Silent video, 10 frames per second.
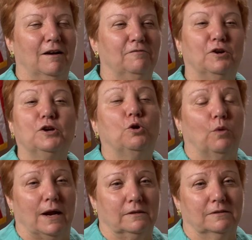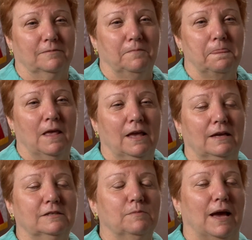very correct
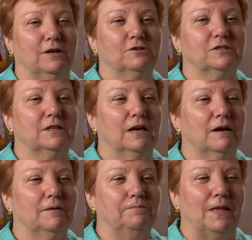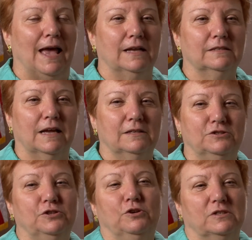in his manners,
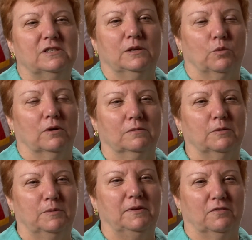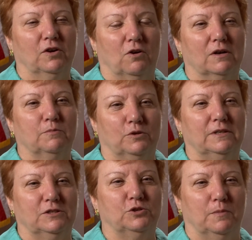and you could see where it would be very hard to
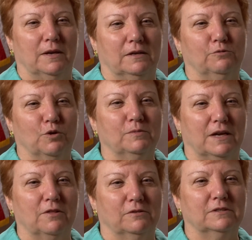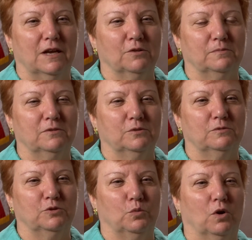put these two men in a room together and tell them
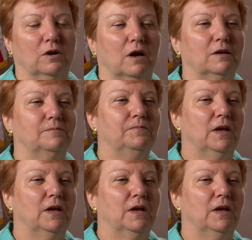to work on it.